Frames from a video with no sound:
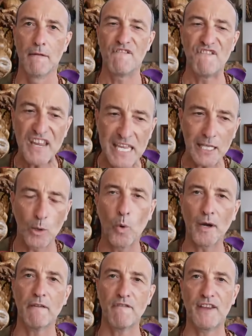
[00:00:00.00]
Feel
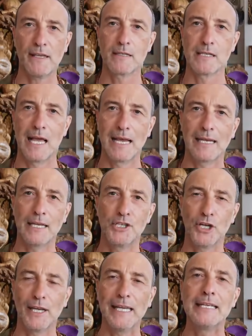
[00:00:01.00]
what it feels like
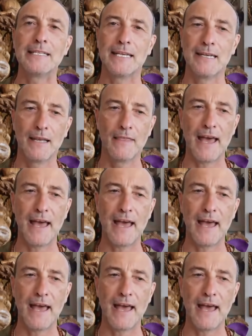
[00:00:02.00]
as you're eating